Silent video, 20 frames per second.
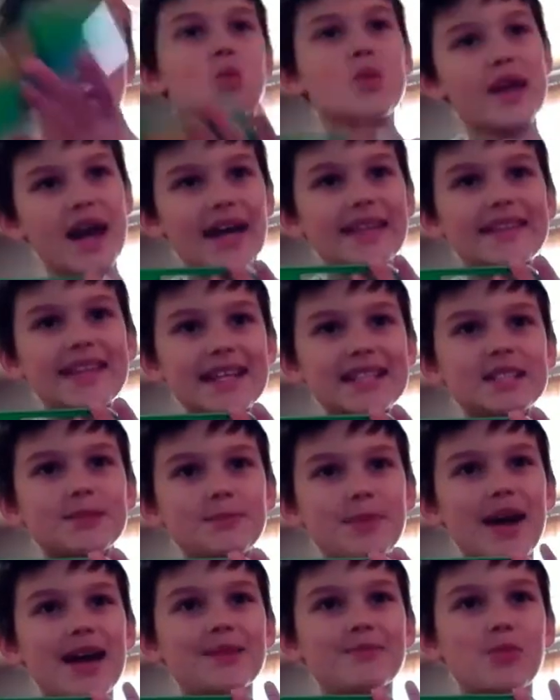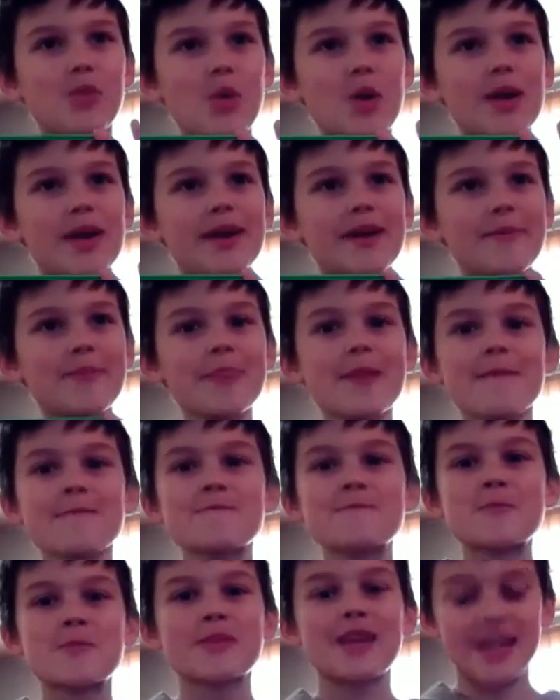we got this bad boy.
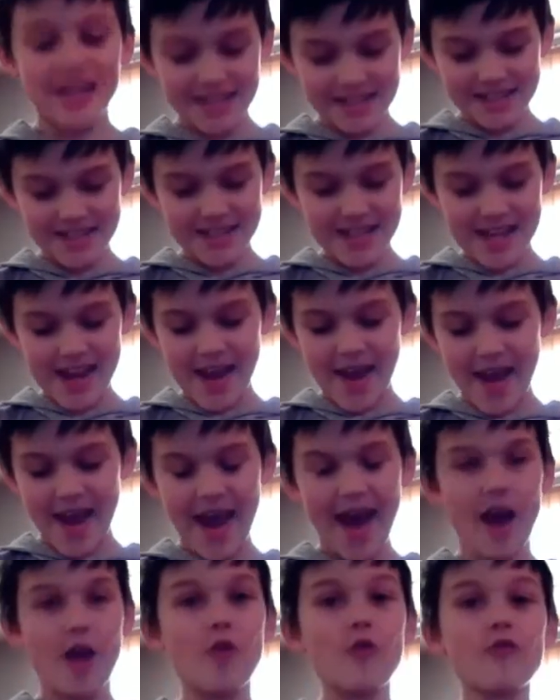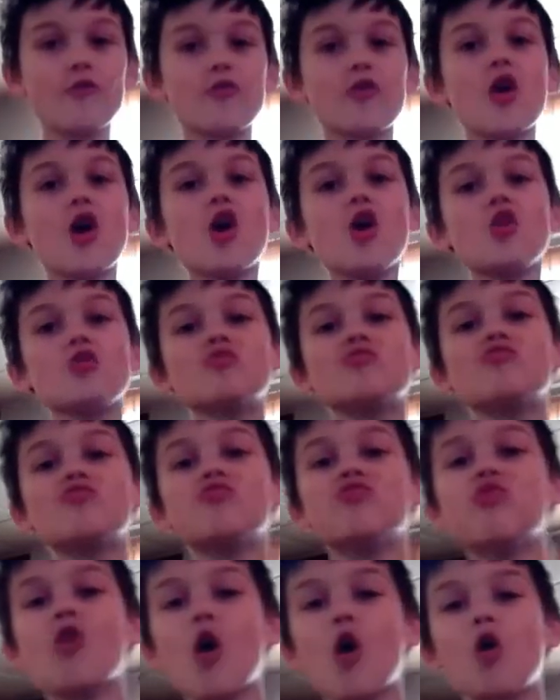It's the Alpha
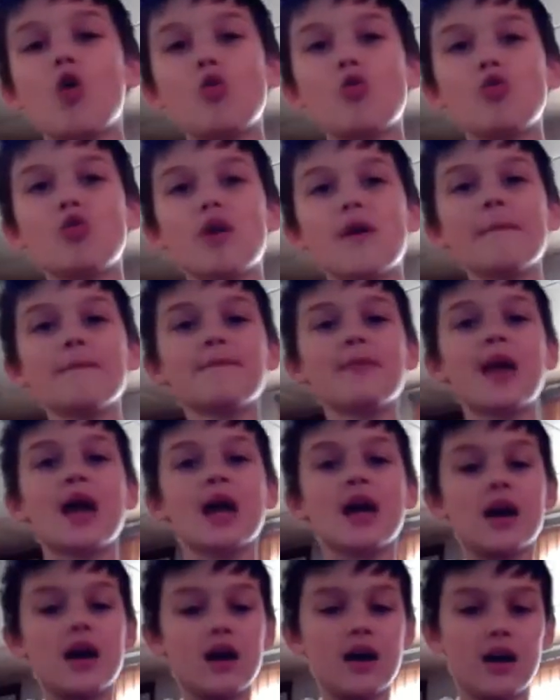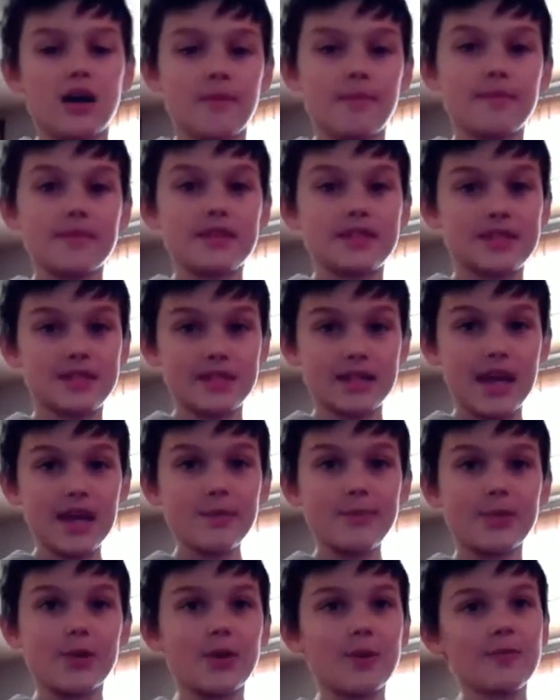Rogue um,
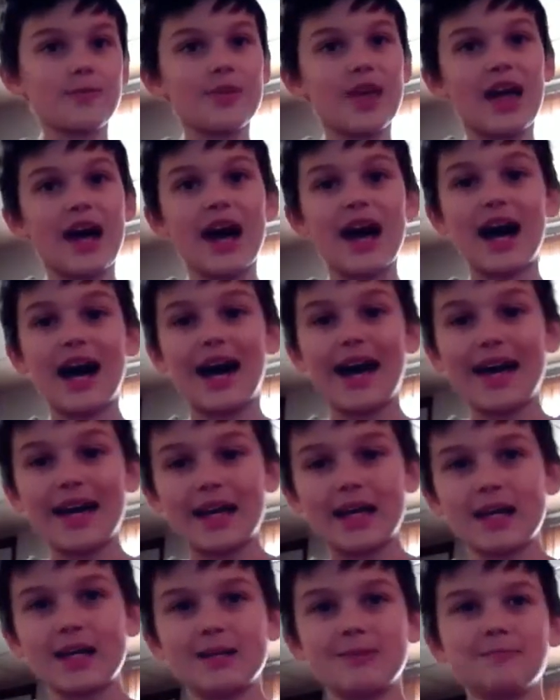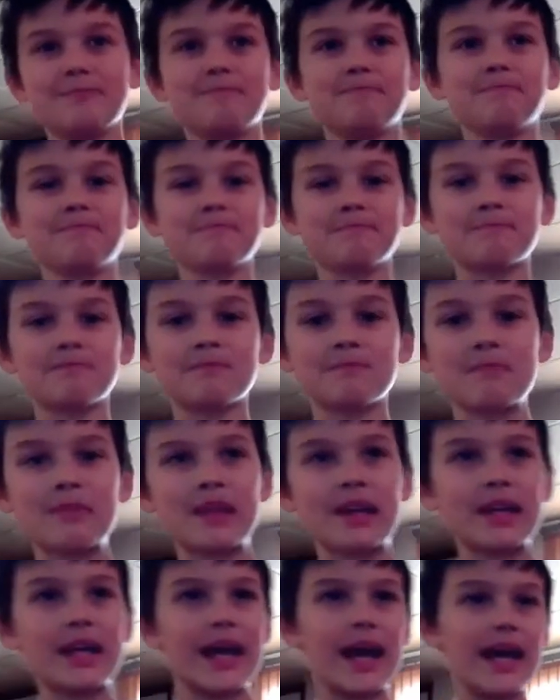Sniper. I um,
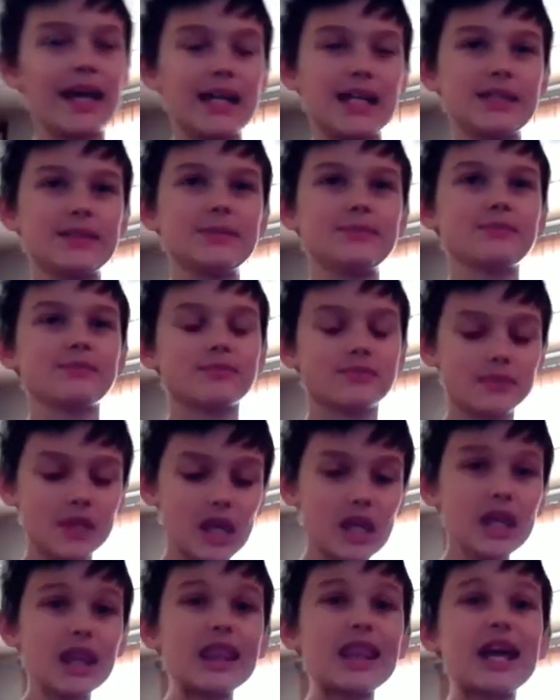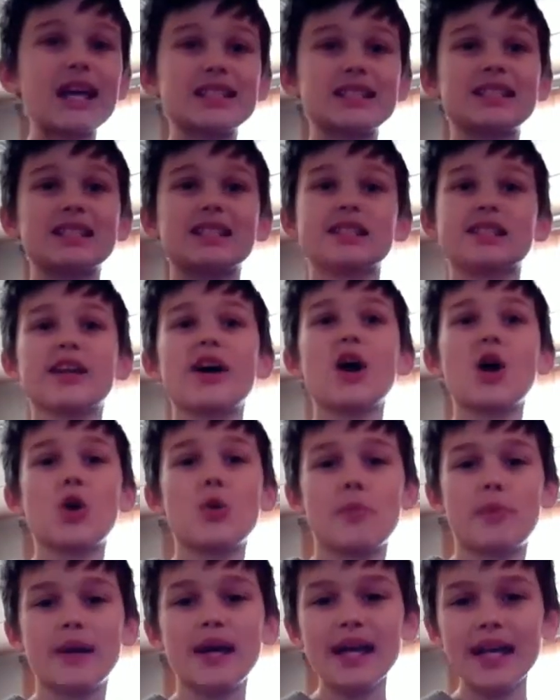kind of lost the
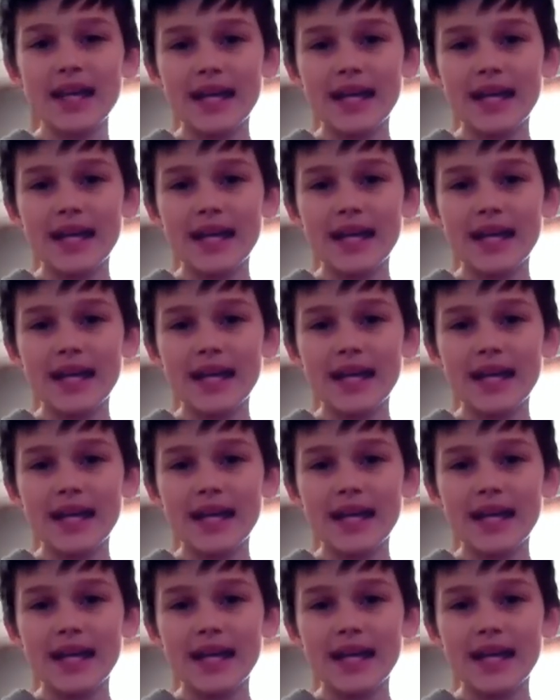scope.